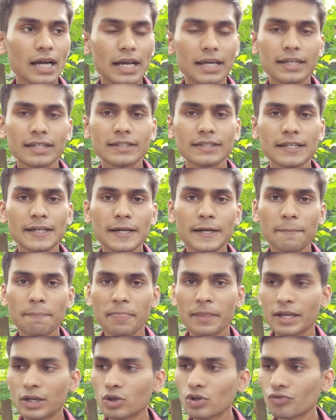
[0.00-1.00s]
I can say,
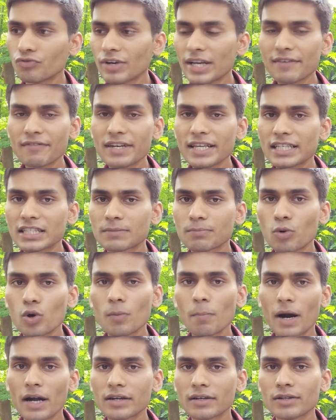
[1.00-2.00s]
very, very
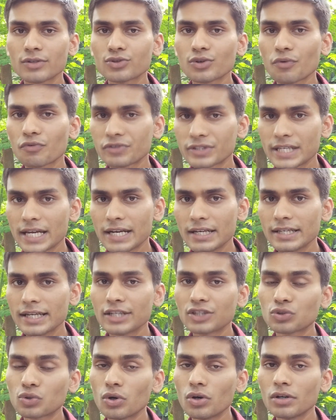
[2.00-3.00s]
small particles of sand,
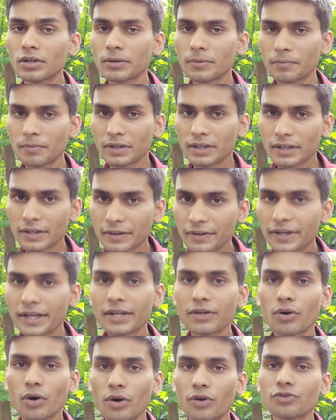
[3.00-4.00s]
it's called
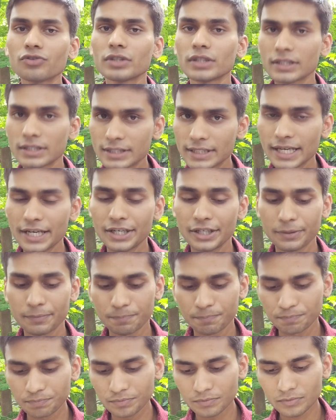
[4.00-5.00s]
grain of sand.
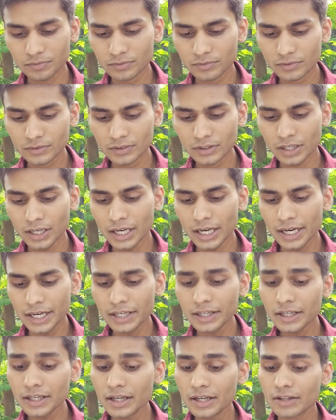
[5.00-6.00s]

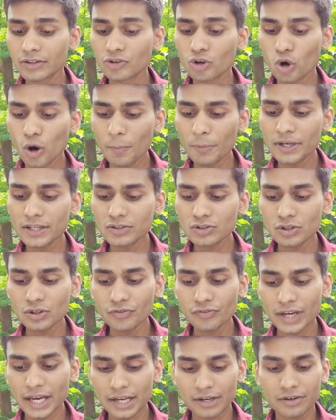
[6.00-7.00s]
And the combination
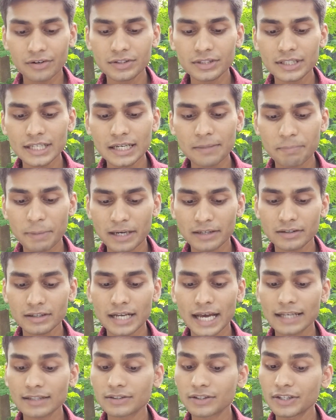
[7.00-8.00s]
of energy and
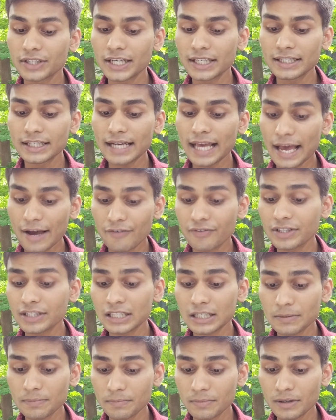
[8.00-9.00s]
matter has created
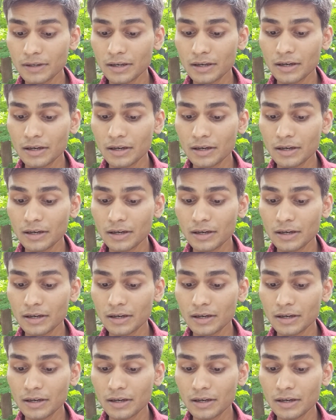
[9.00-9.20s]
everything